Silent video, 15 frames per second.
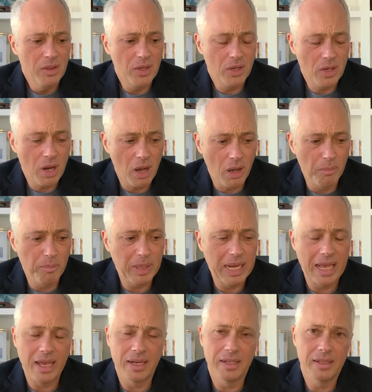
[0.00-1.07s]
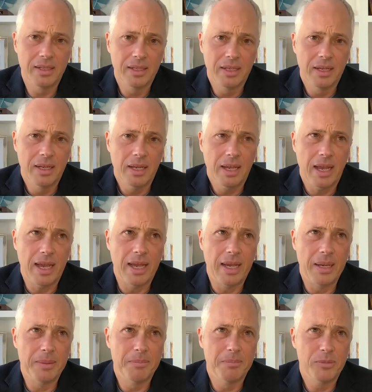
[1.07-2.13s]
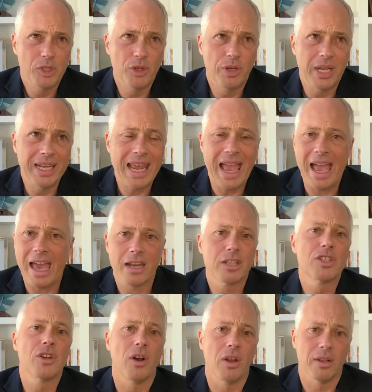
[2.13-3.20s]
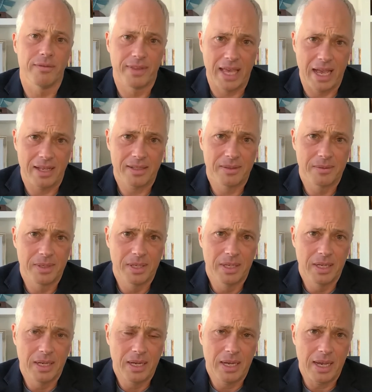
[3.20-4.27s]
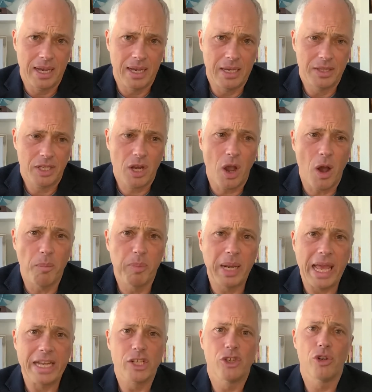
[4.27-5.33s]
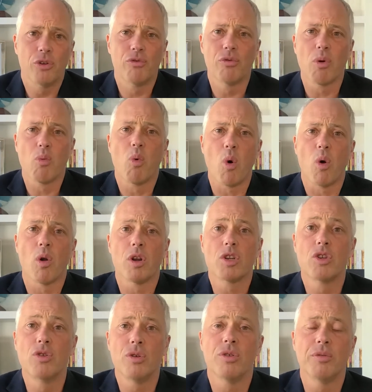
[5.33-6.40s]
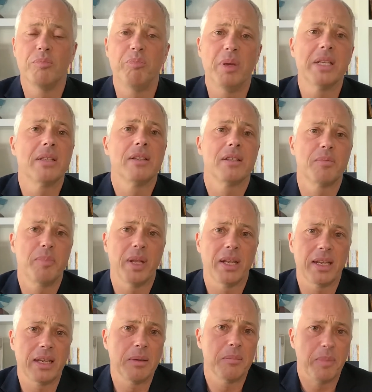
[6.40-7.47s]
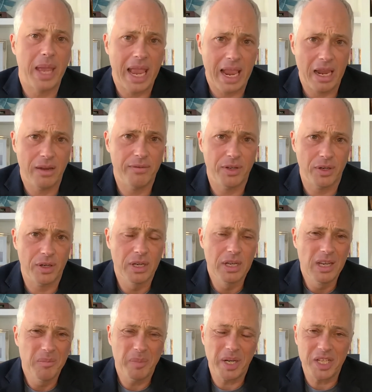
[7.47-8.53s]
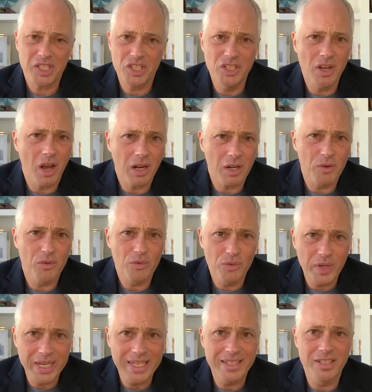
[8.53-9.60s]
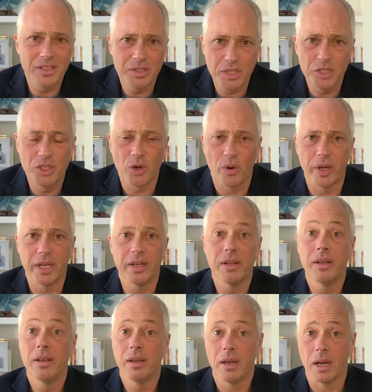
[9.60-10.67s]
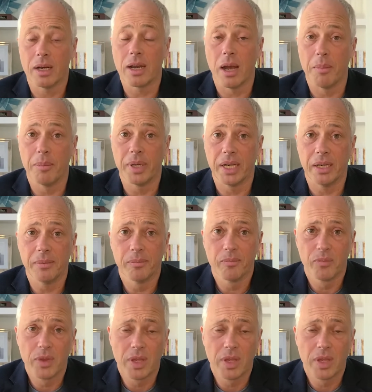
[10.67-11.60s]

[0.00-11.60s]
The comp plan um, should enhance all of that. Uh, the comp plan should reward good business building behavior, but it's not a reason to join a company.